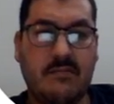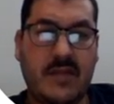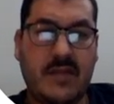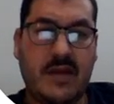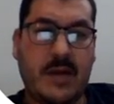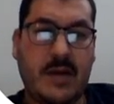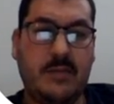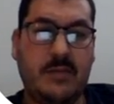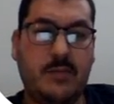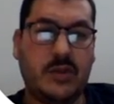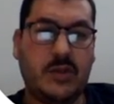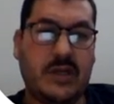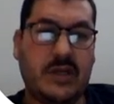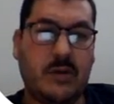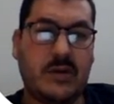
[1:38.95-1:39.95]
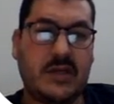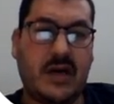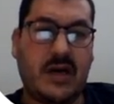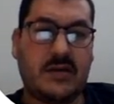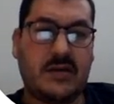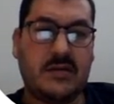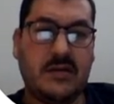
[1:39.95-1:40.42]
The man bought our
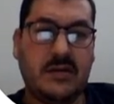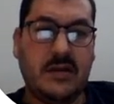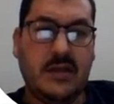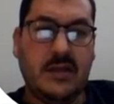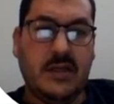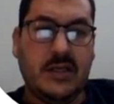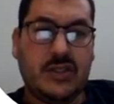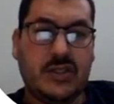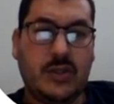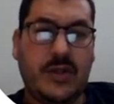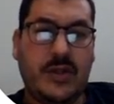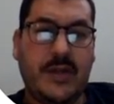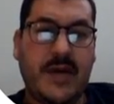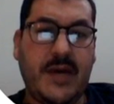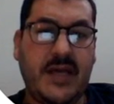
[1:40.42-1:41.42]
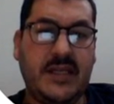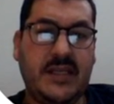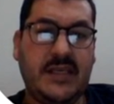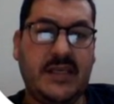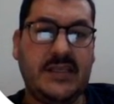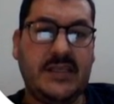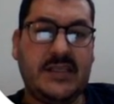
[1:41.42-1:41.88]
car. So the man
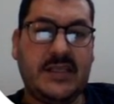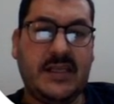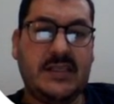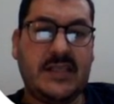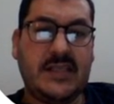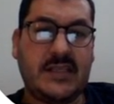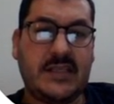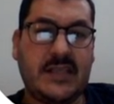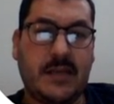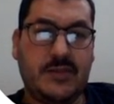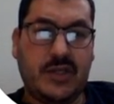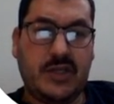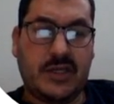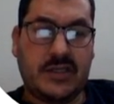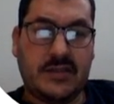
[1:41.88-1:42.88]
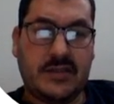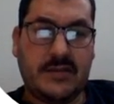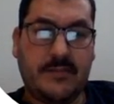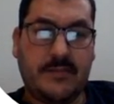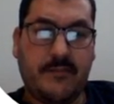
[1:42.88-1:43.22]
here is a subject.